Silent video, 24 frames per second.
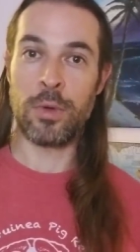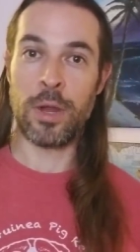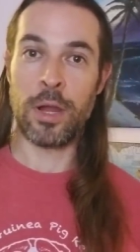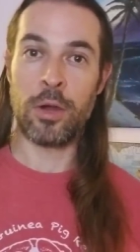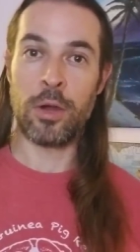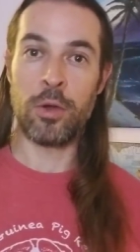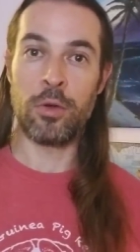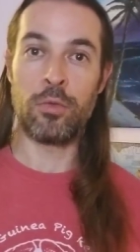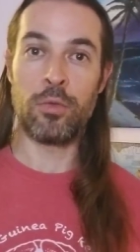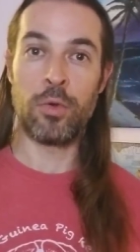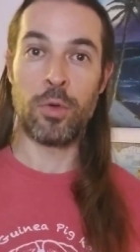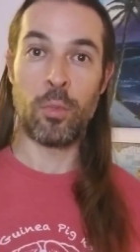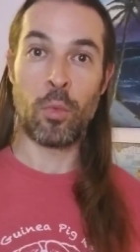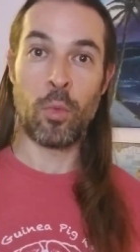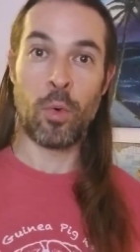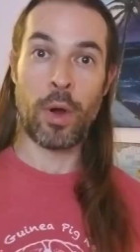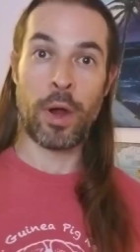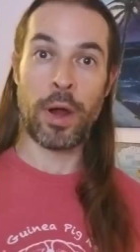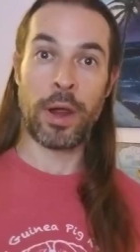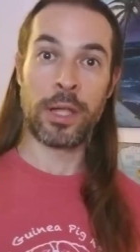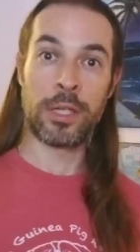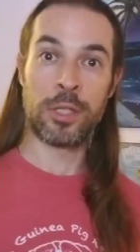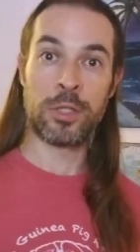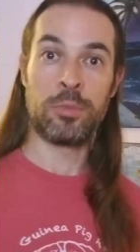Record Room
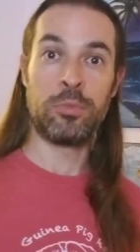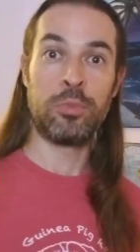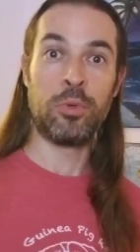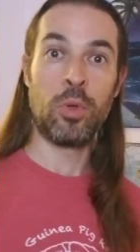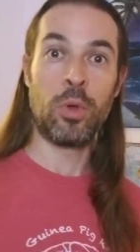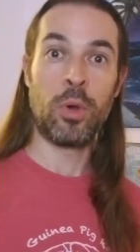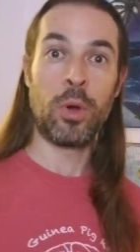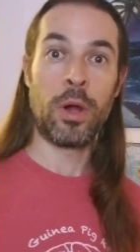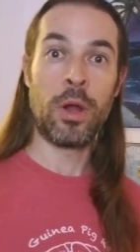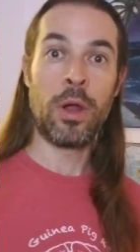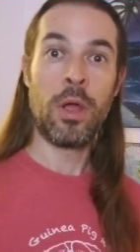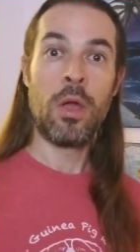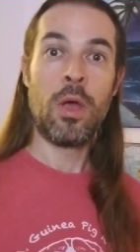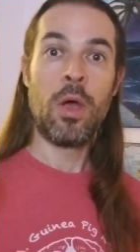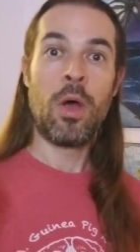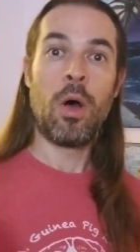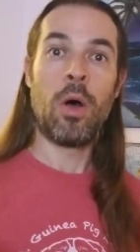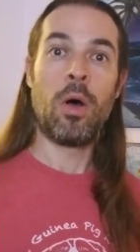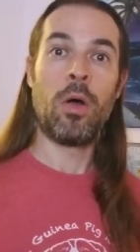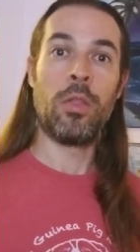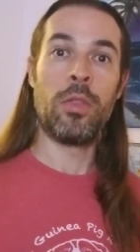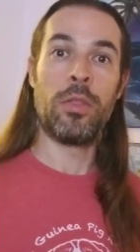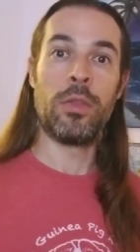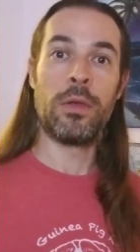where I explore
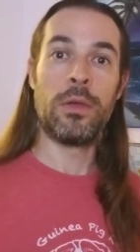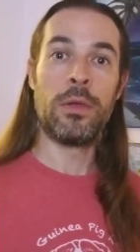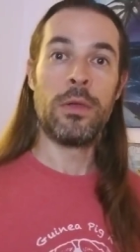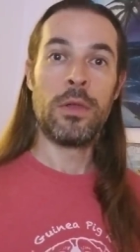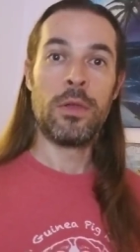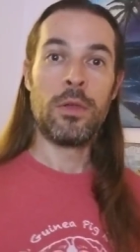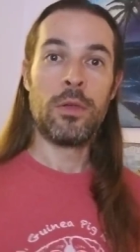all the